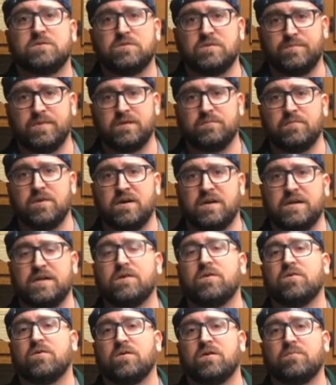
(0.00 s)
to spend money
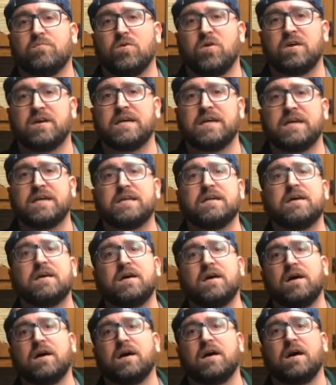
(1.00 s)
on marketing.
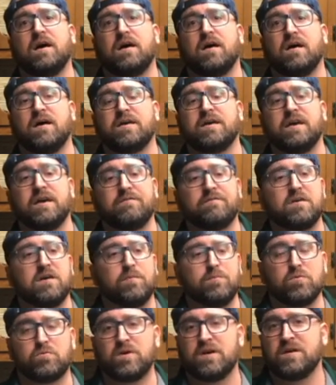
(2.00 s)
I gave a
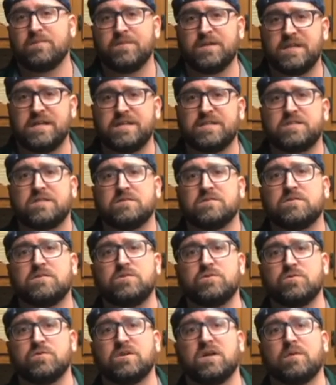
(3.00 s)
couple of recommendations
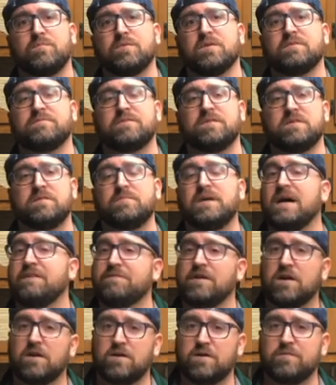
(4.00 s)
to a couple of them, have
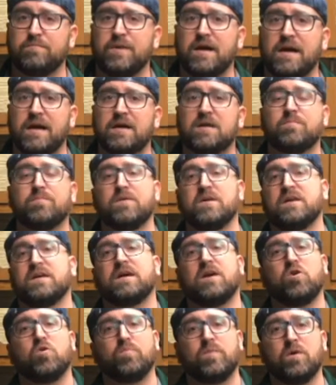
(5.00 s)
not heard back, but
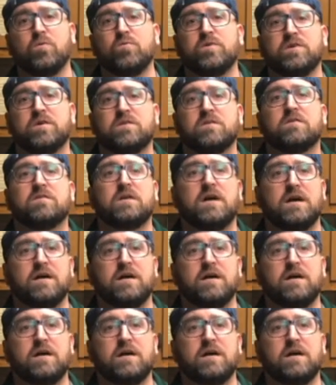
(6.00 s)
I hope I will.